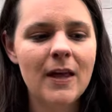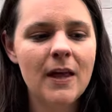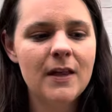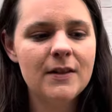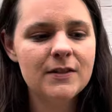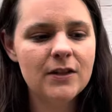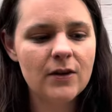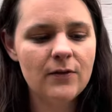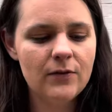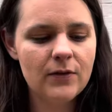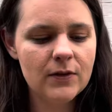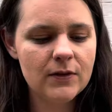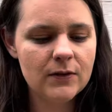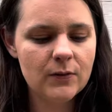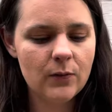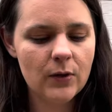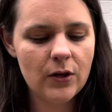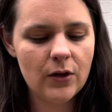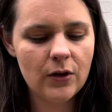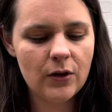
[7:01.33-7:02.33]
It's good for the
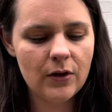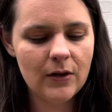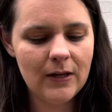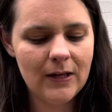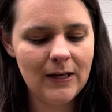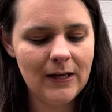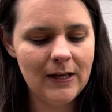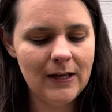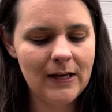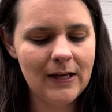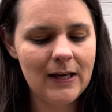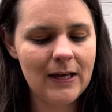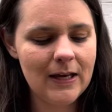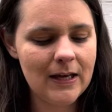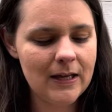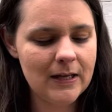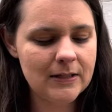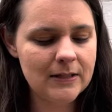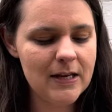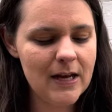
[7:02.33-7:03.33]
soil,
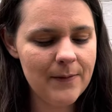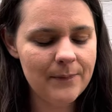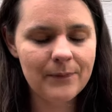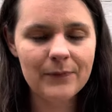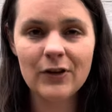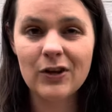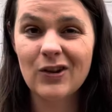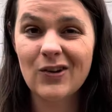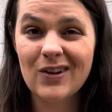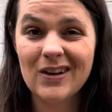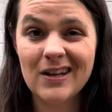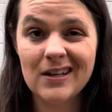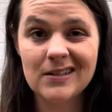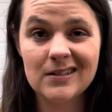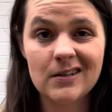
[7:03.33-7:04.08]
and yeah, I'm going to get